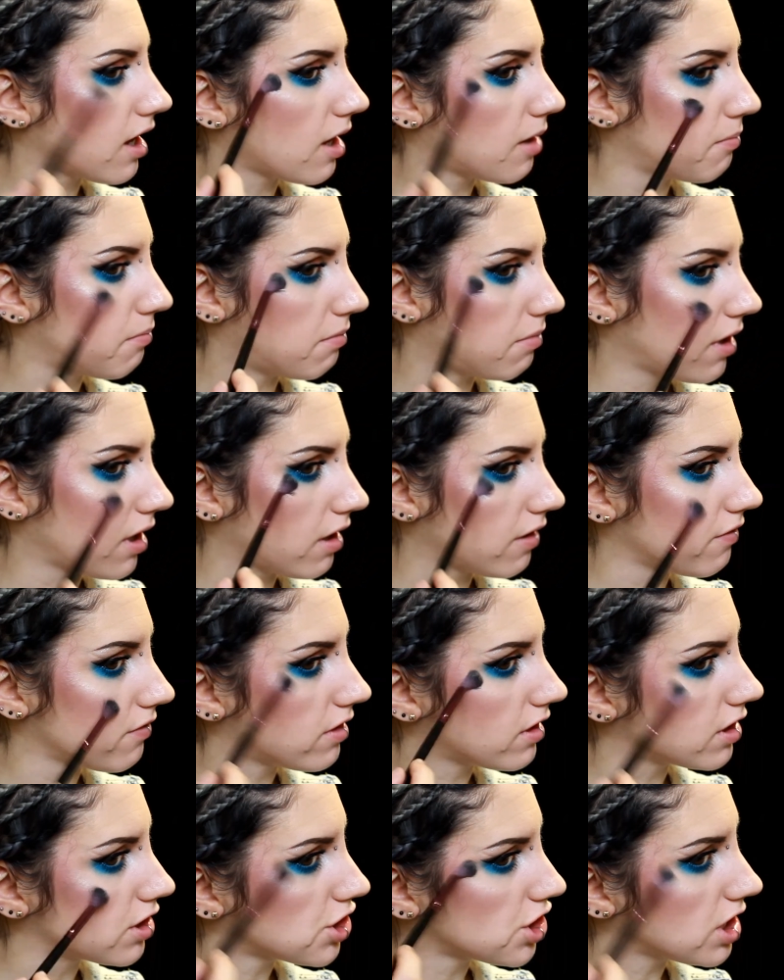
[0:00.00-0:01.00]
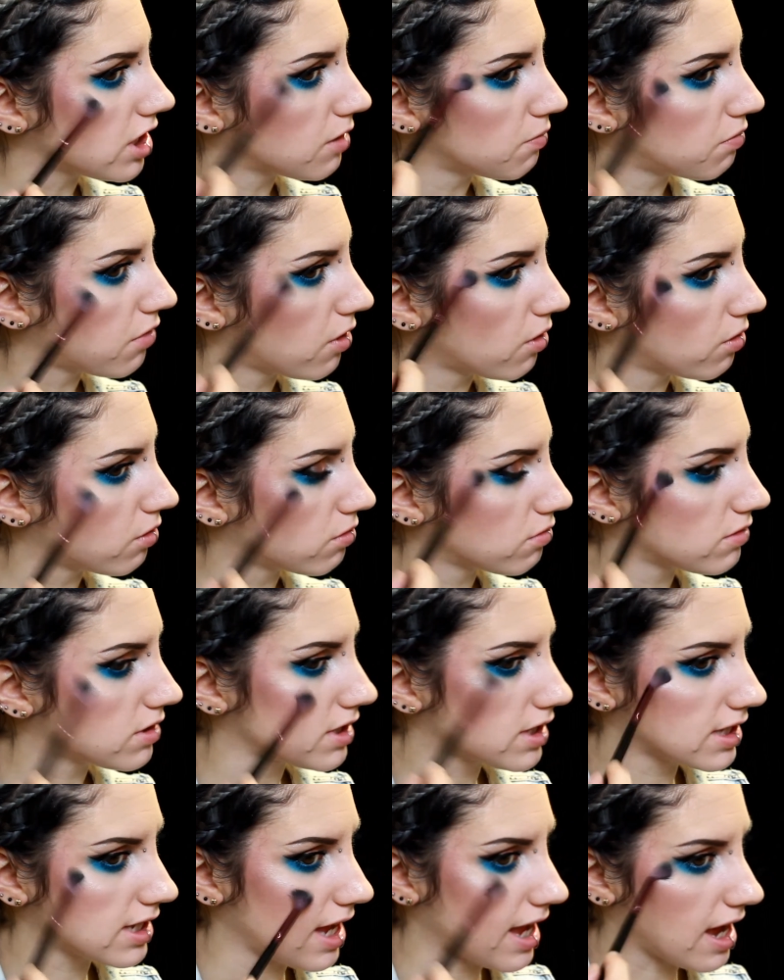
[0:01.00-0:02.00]
above the
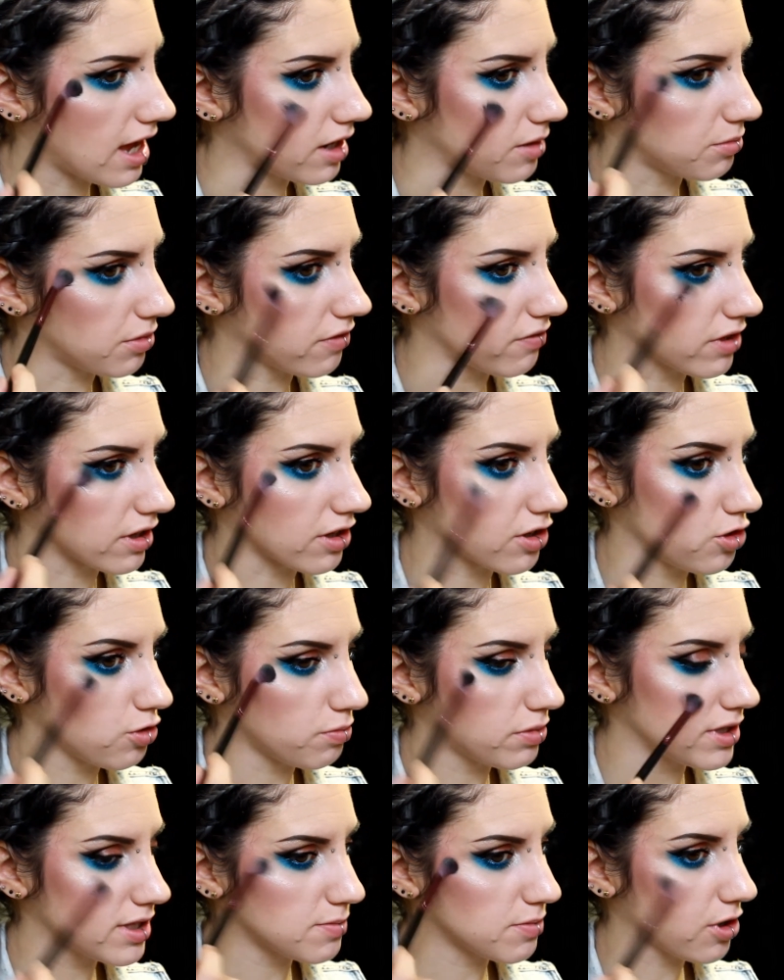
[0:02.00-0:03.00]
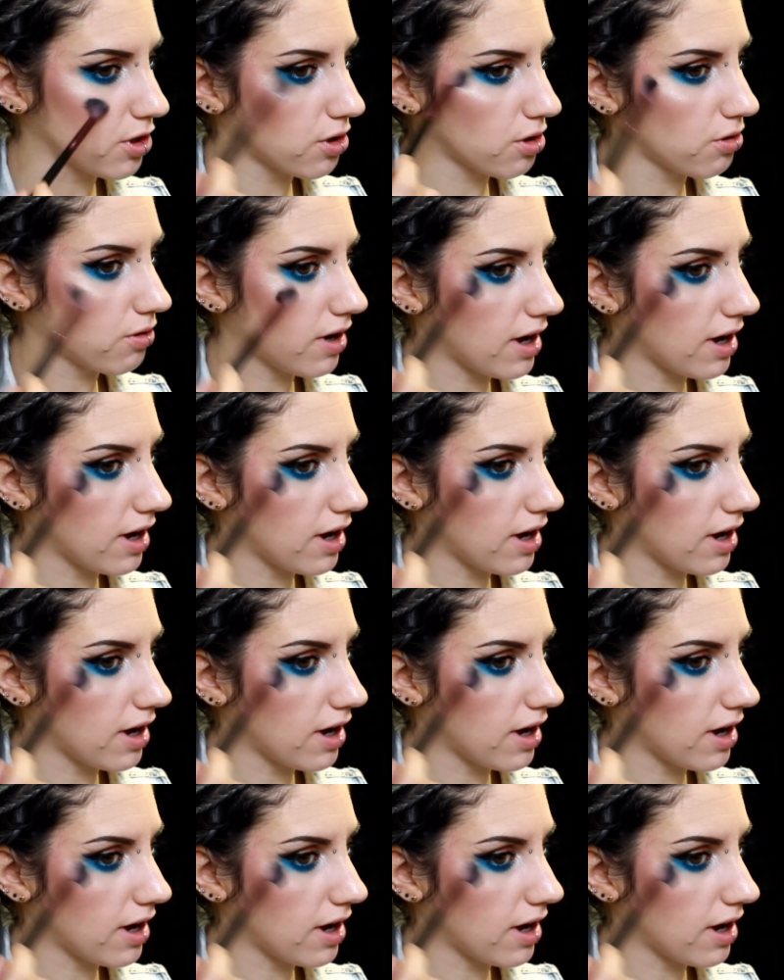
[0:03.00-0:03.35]
cheekbones and above the cupid's bow.